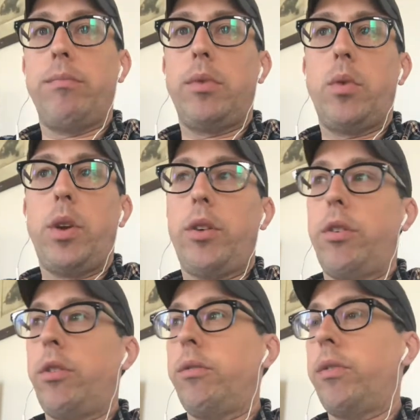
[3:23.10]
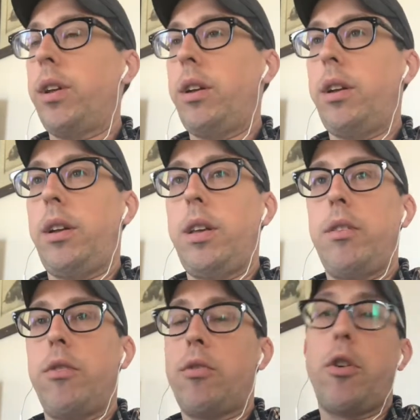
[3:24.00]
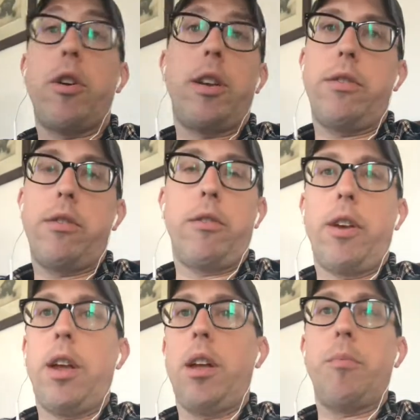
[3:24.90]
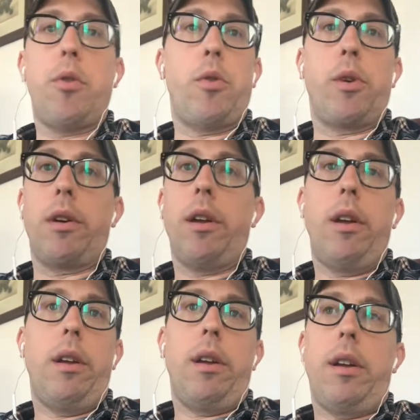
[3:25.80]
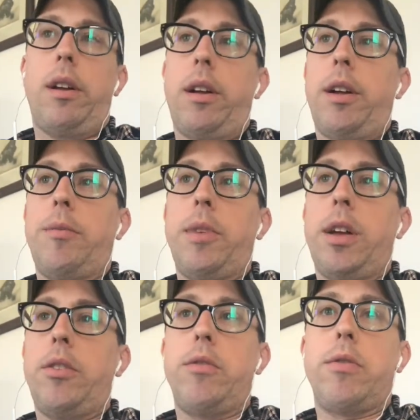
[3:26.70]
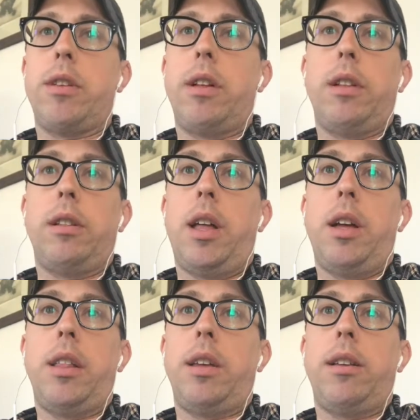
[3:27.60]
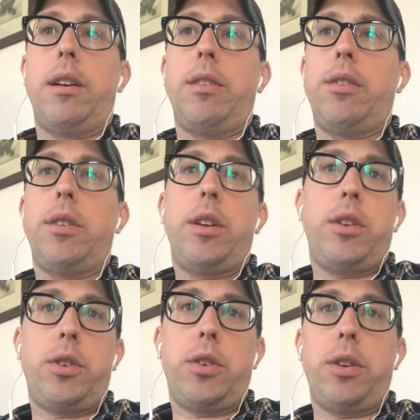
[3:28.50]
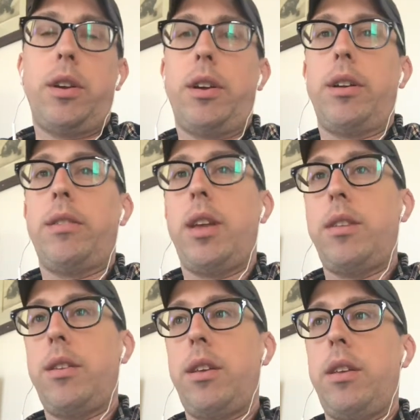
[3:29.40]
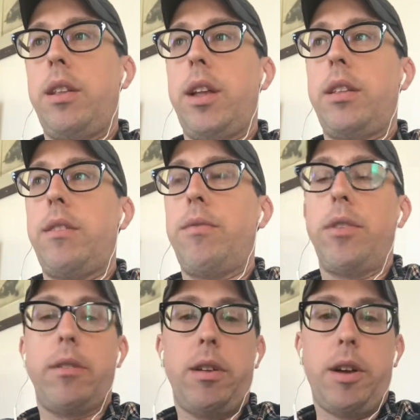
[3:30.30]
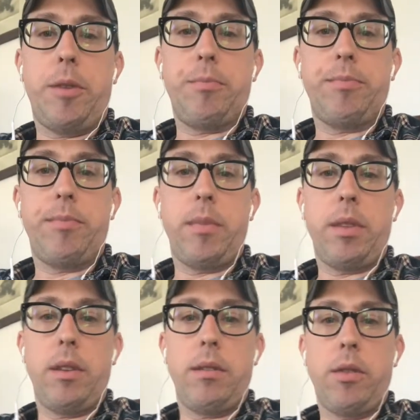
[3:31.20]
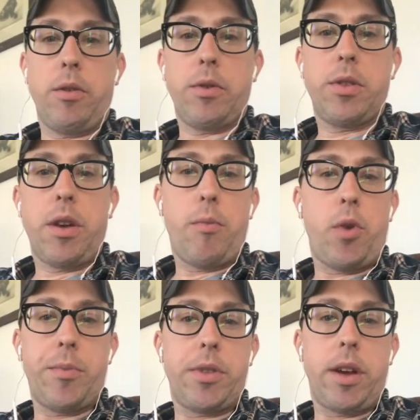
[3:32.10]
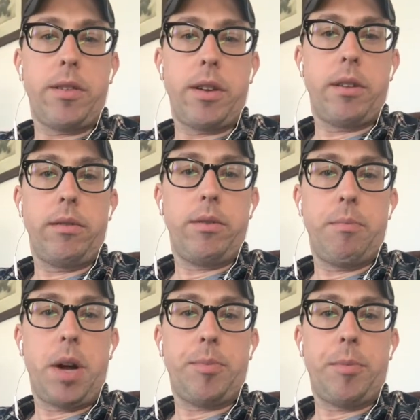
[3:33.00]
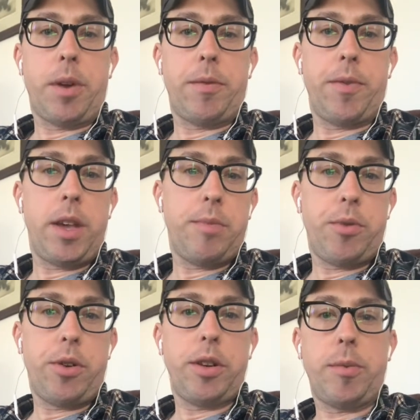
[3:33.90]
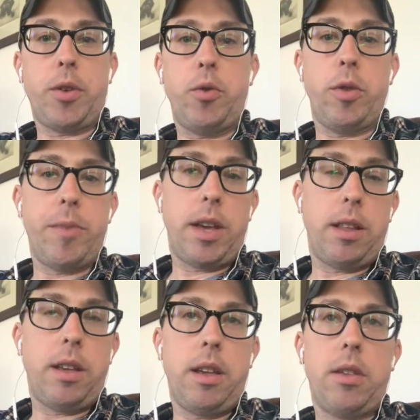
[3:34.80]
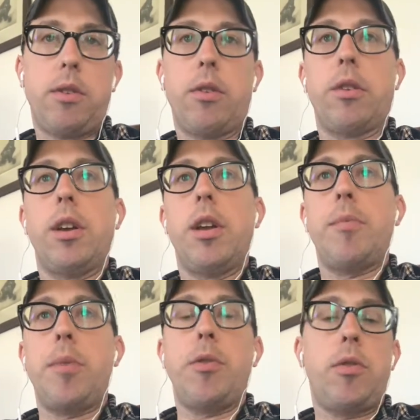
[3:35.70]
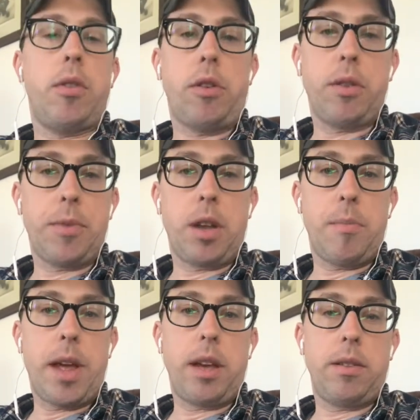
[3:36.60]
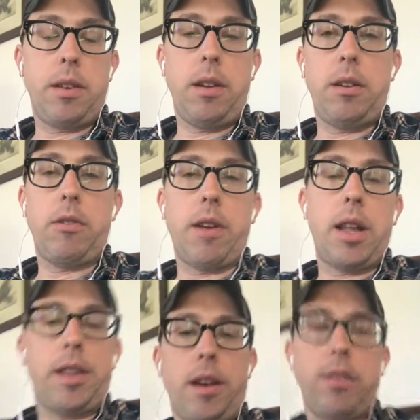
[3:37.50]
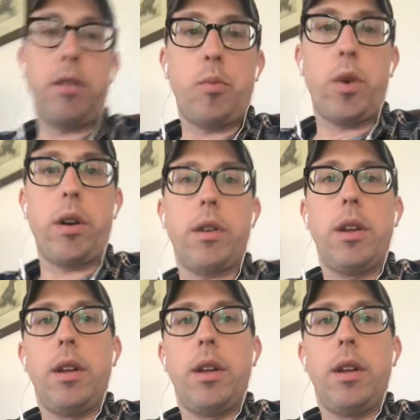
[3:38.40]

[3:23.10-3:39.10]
Twitter, Instagram, or I know there's a lot like Delish, Tasty, a lot of different sub websites that pop up on Facebook about who's making this, or maybe you saw something in a magazine or online somewhere.